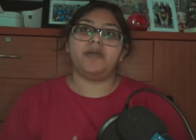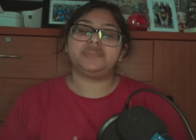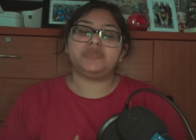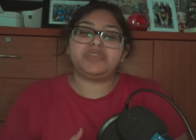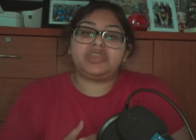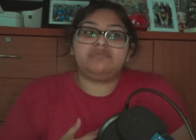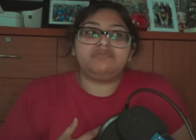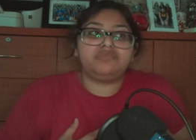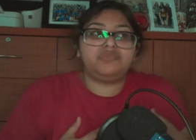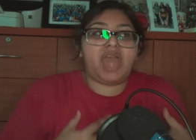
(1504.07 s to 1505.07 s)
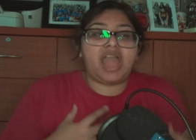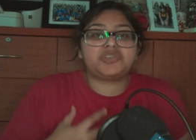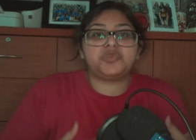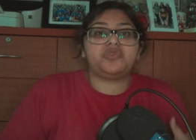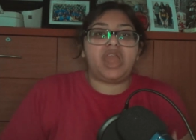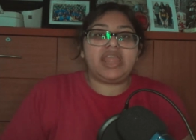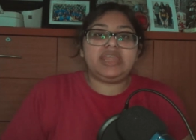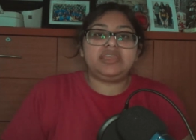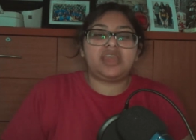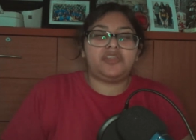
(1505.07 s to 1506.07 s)
of the actual
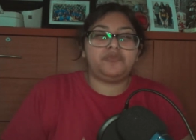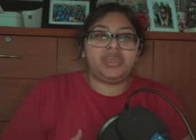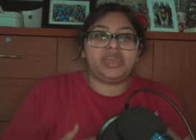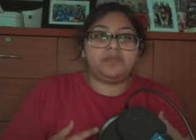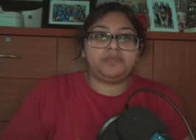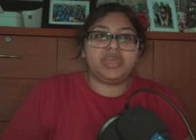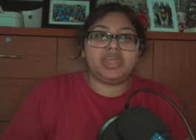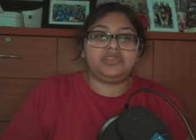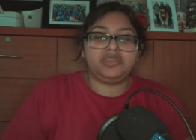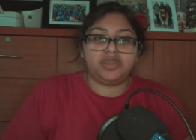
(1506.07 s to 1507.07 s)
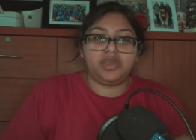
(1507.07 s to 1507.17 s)
writing kind of being a bit, you know,